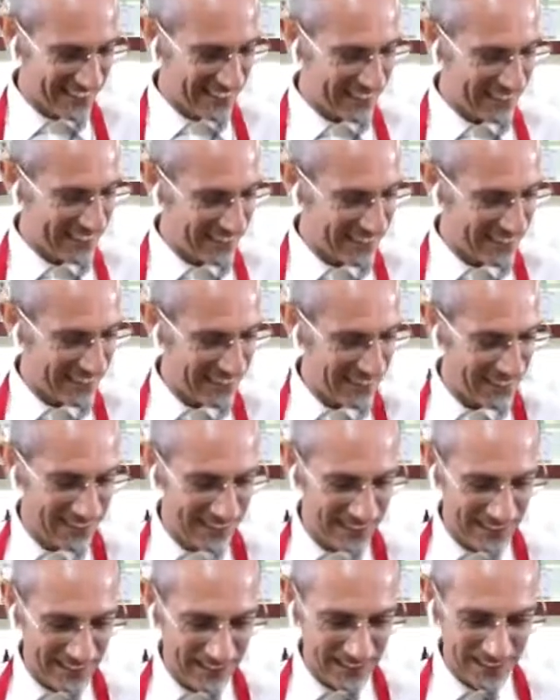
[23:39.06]
a
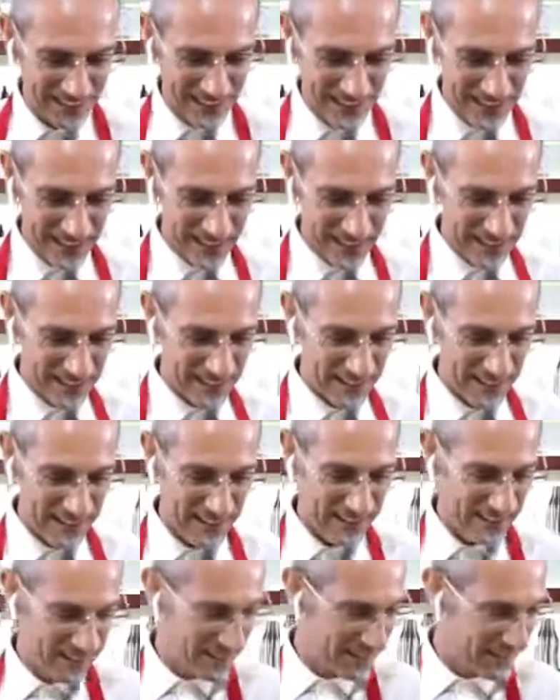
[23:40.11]
carbonated
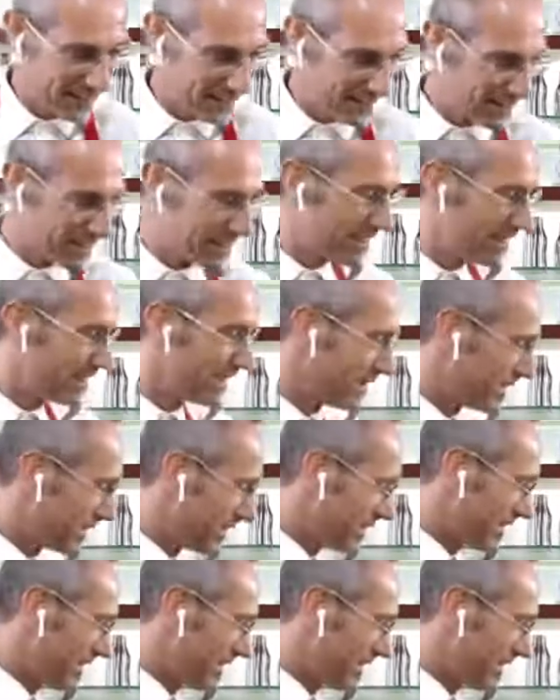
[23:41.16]
cocktail, which